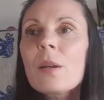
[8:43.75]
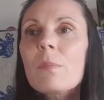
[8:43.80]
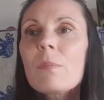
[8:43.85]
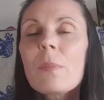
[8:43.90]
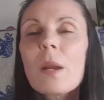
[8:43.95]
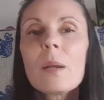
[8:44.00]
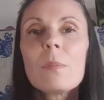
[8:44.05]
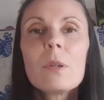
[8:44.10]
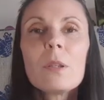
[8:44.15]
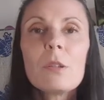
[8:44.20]

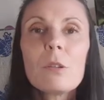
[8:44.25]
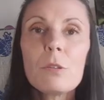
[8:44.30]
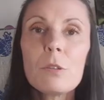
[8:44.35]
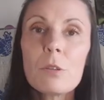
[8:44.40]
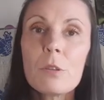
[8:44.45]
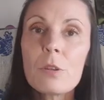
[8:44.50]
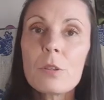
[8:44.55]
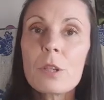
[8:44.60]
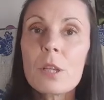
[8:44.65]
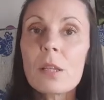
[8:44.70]
maybe you're
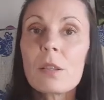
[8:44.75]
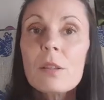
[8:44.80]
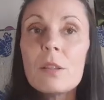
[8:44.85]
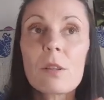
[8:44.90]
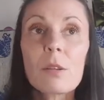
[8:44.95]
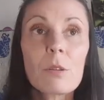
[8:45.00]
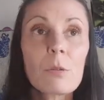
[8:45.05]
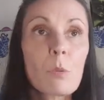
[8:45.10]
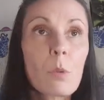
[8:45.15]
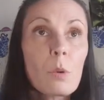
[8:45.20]
using
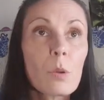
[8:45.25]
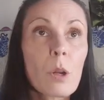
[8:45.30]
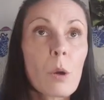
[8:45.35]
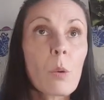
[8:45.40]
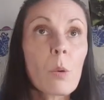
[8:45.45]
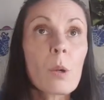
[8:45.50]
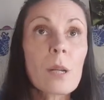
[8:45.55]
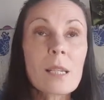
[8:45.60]
or